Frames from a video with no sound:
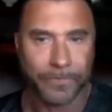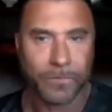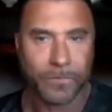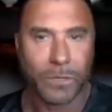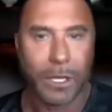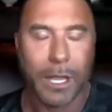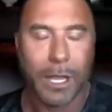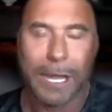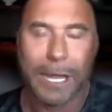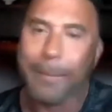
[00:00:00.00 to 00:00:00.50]

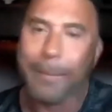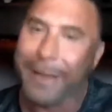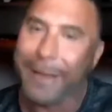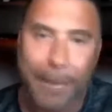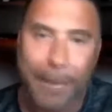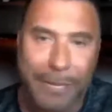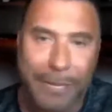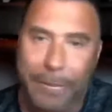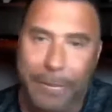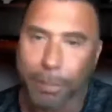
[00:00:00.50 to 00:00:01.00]
And it may not be
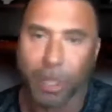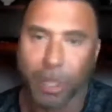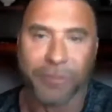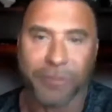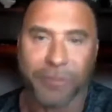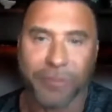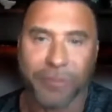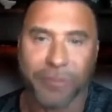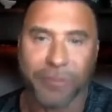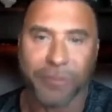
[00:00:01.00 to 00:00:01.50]
a perfect
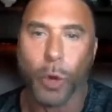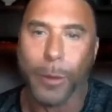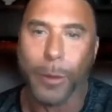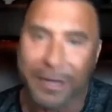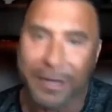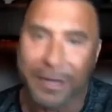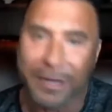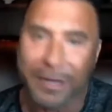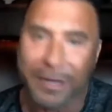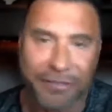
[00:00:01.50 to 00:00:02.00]
moment, but
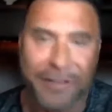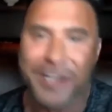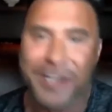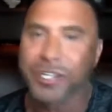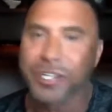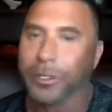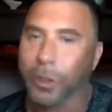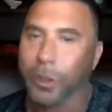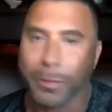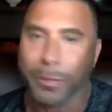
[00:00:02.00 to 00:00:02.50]

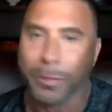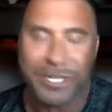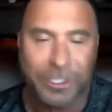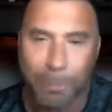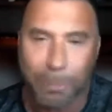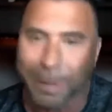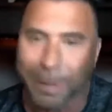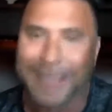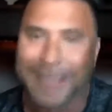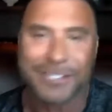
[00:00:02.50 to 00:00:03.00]
eventually there'll be some
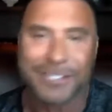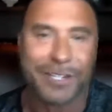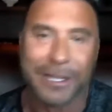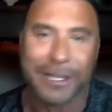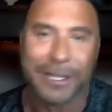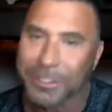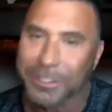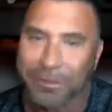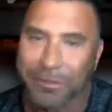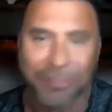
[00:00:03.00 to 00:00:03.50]
blessing and
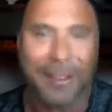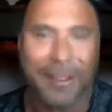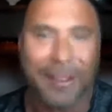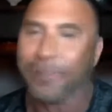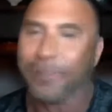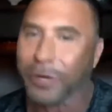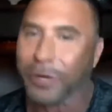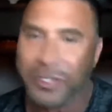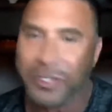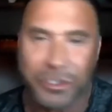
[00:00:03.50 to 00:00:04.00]
some favor
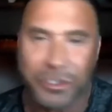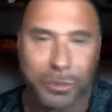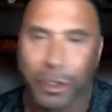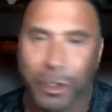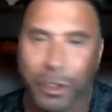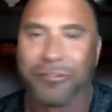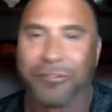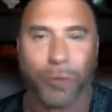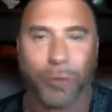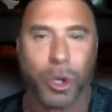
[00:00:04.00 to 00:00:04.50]
and some good
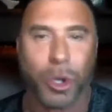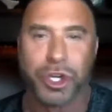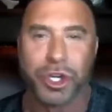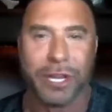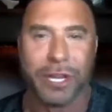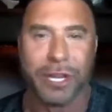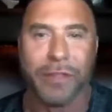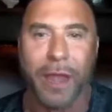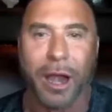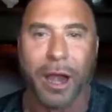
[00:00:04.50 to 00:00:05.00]
fortune in
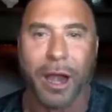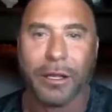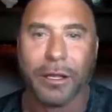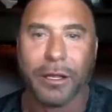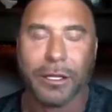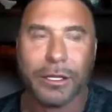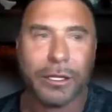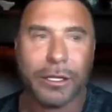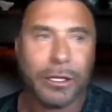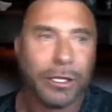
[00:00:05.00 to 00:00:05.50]
there.
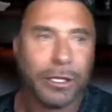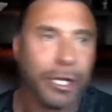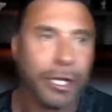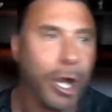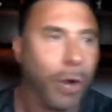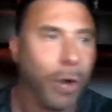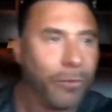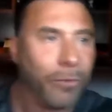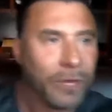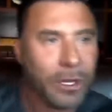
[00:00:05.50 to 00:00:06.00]
You know,
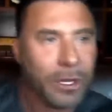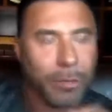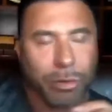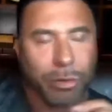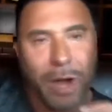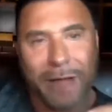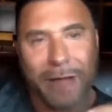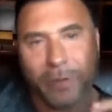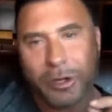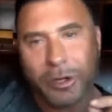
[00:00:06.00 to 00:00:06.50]

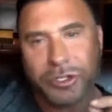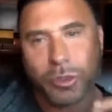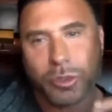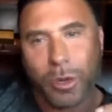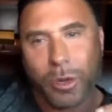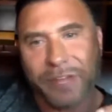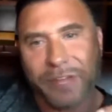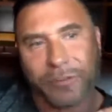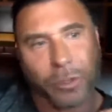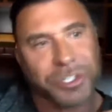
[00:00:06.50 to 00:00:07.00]
Proverbs
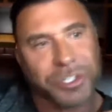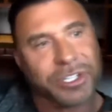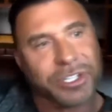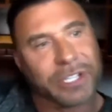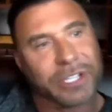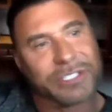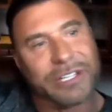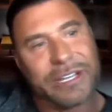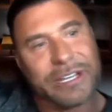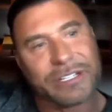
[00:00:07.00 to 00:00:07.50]

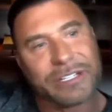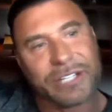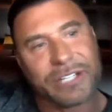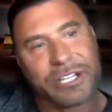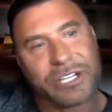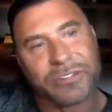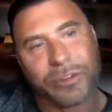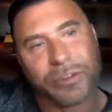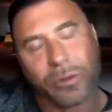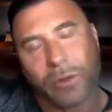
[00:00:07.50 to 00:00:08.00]
24:16 says, for
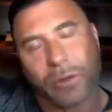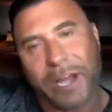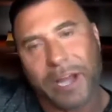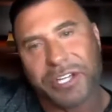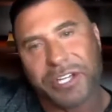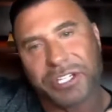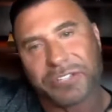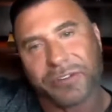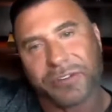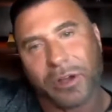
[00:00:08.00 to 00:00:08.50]
the righteous
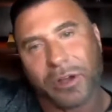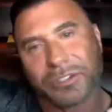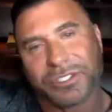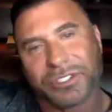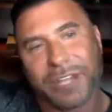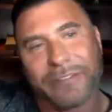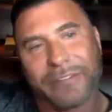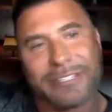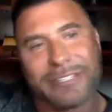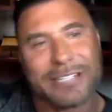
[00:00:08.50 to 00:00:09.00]
fall
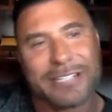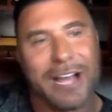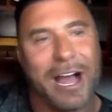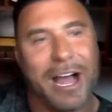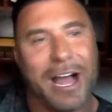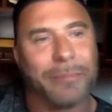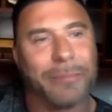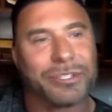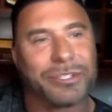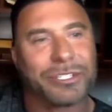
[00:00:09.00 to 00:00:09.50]
7
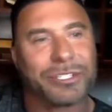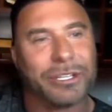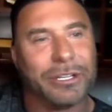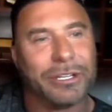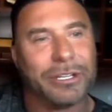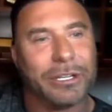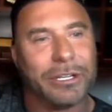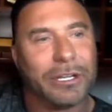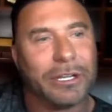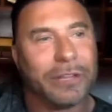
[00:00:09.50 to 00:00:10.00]
times,
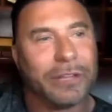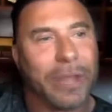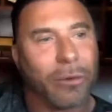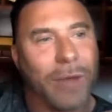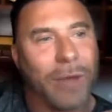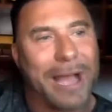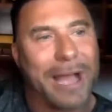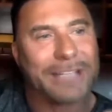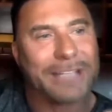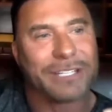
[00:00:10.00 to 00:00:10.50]
they
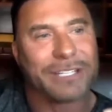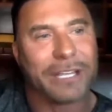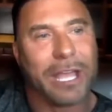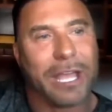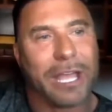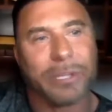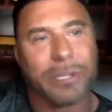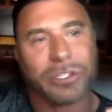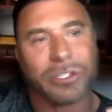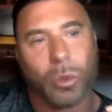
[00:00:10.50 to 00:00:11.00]
rise again,
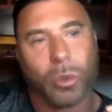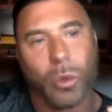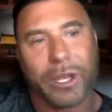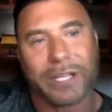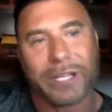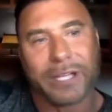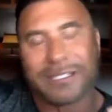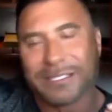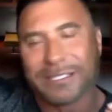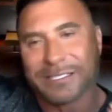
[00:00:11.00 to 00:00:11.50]
but the wicked
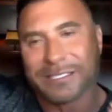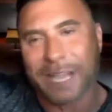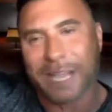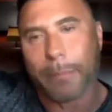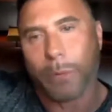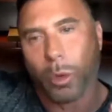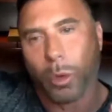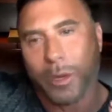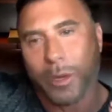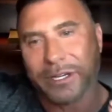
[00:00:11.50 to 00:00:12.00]
stumble
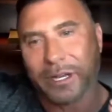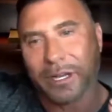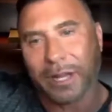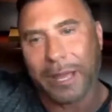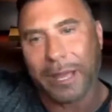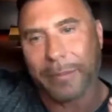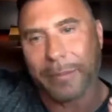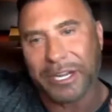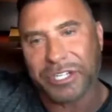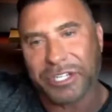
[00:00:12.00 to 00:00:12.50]
when
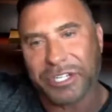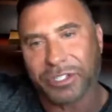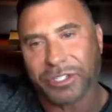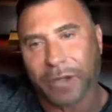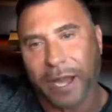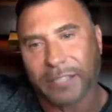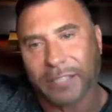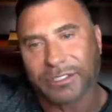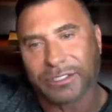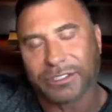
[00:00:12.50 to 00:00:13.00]
calamity
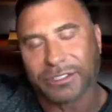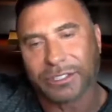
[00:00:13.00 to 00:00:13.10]
strikes.